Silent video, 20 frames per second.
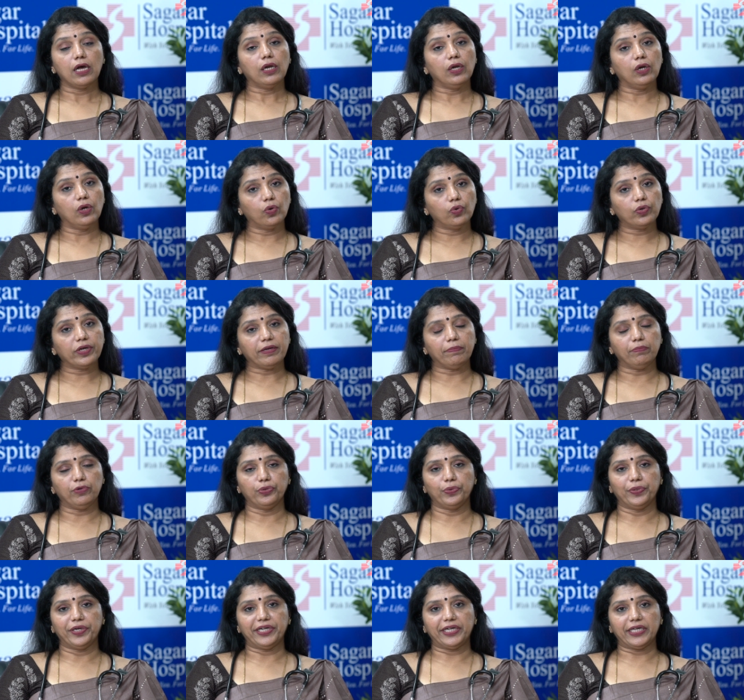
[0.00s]
low
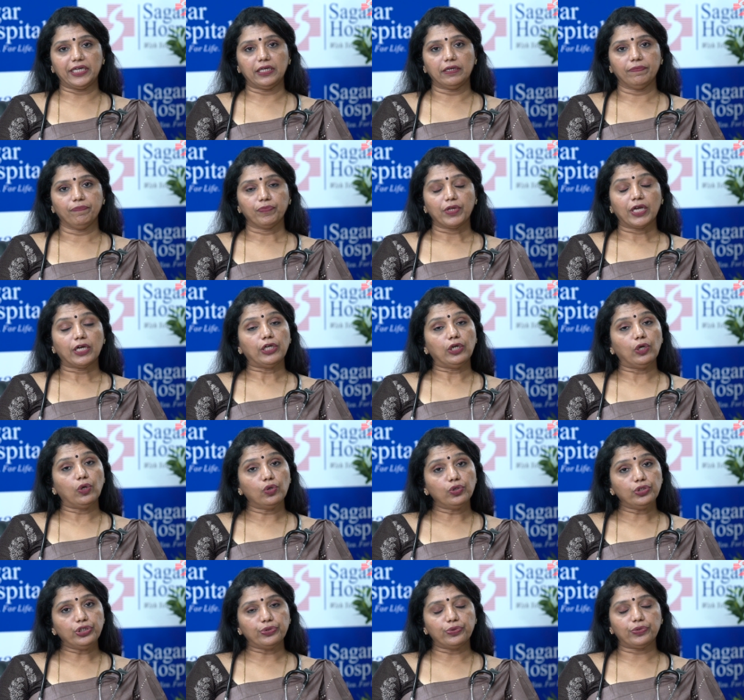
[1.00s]
immunity, low
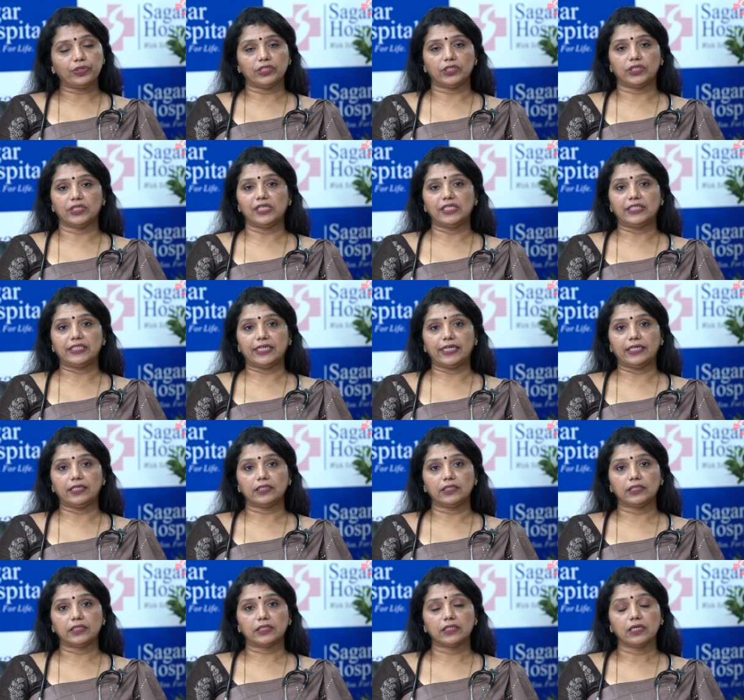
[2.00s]
nutritional
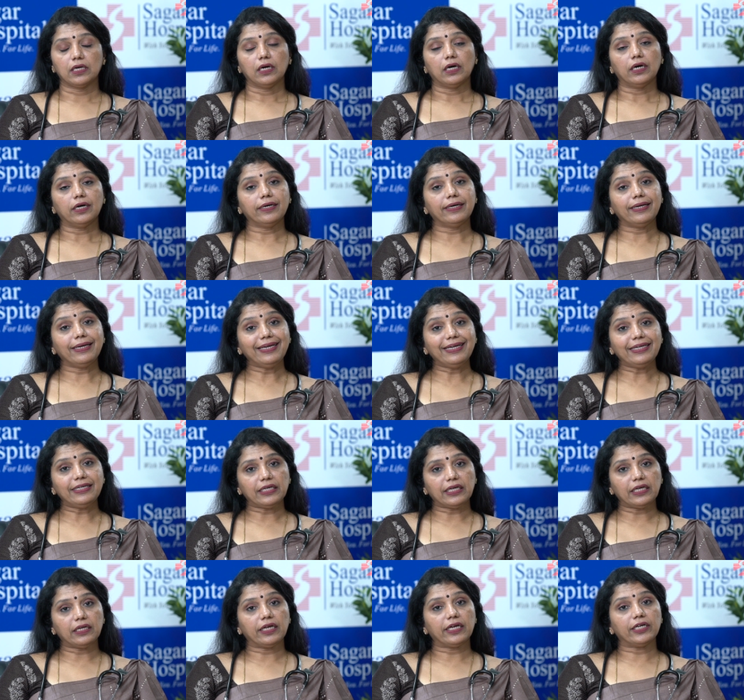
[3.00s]
status, early
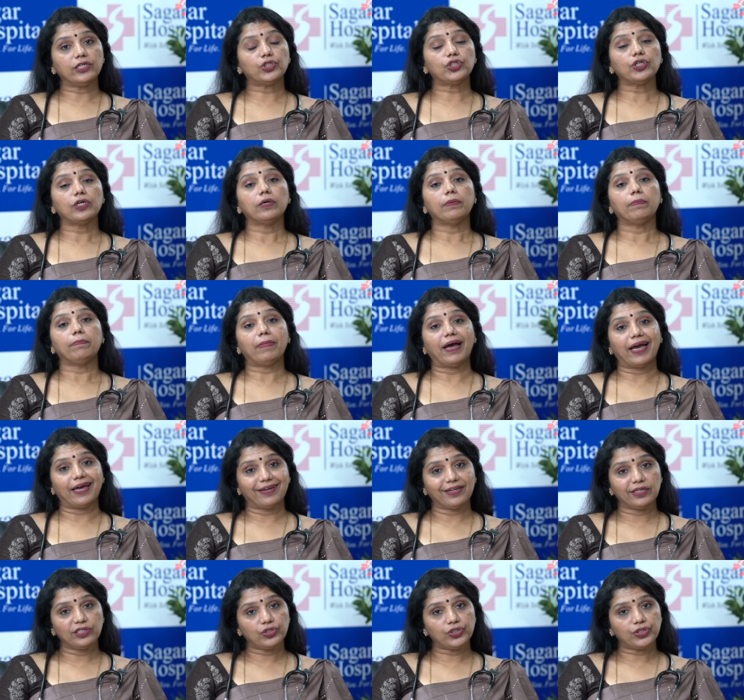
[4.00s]
teenage
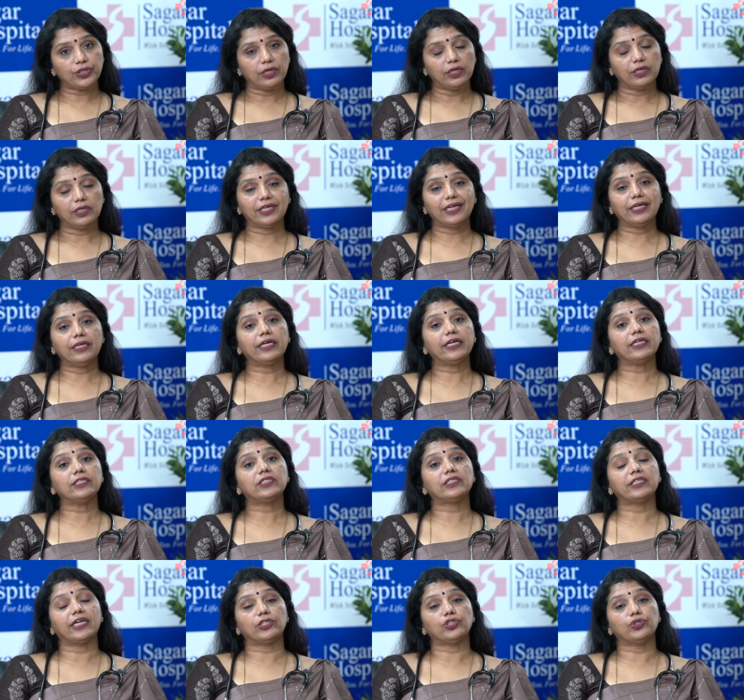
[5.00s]
marriage, teenage
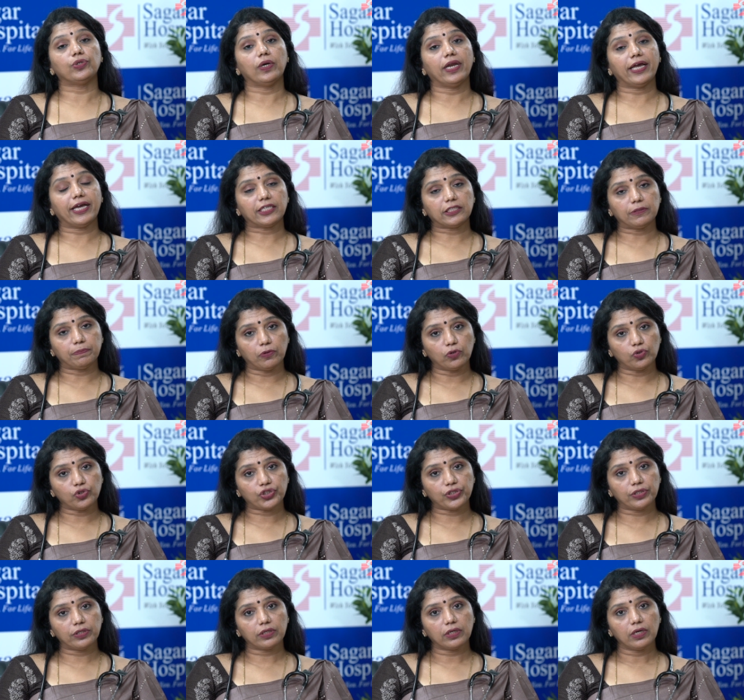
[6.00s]
sexual
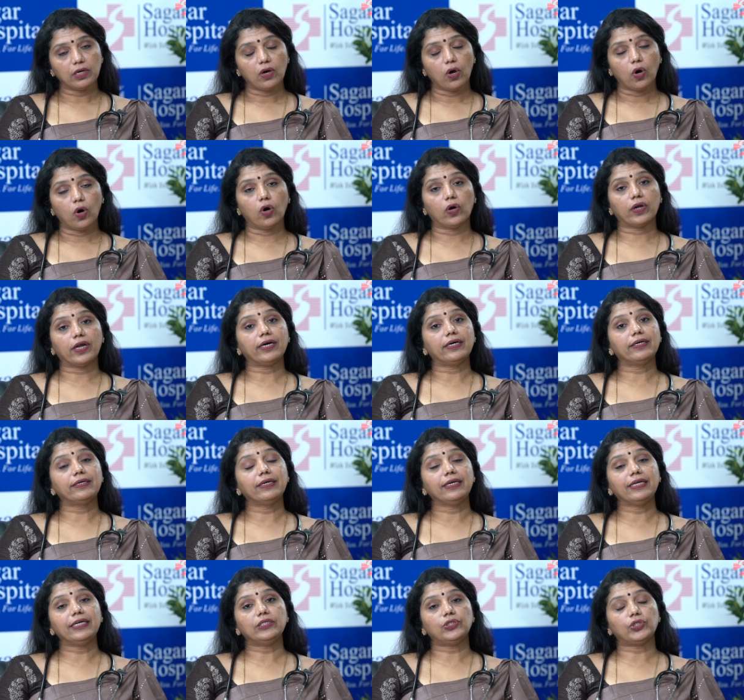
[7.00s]
exposure, or
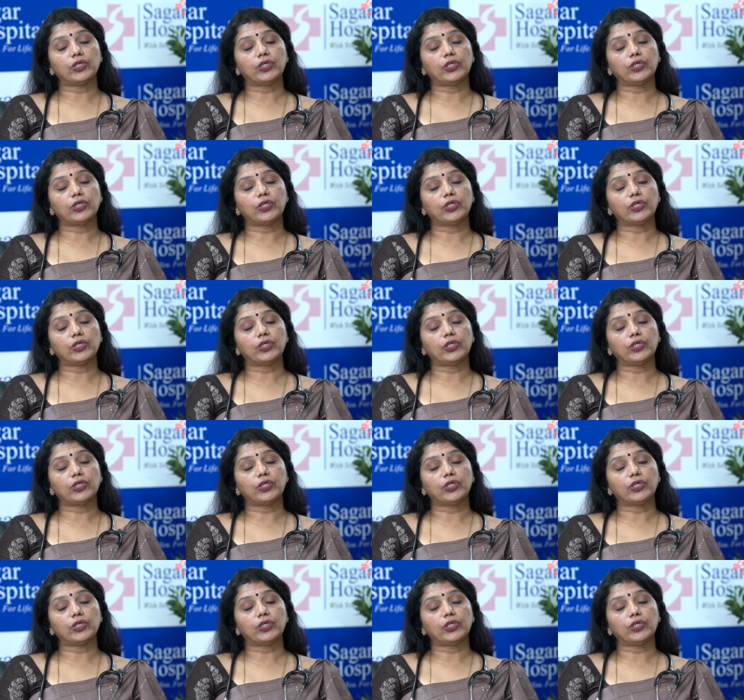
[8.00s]
early